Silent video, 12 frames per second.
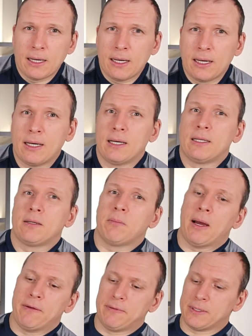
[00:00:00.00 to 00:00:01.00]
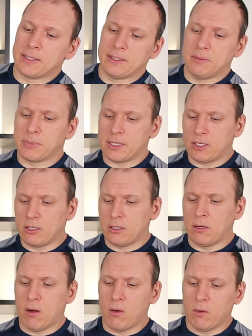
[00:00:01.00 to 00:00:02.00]
and my first
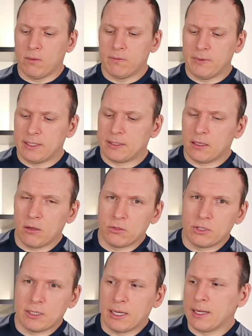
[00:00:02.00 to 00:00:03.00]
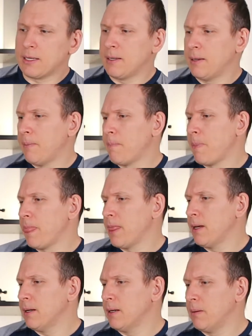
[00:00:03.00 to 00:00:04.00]
impression on this Logitech
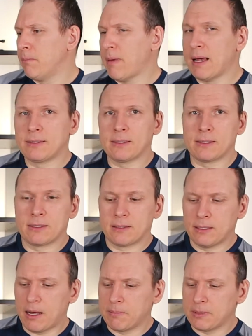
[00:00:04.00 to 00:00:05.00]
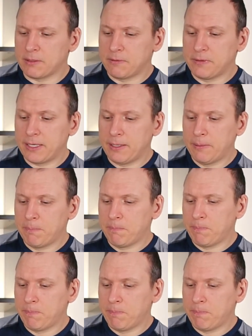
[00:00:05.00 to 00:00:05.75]
Masters number 3.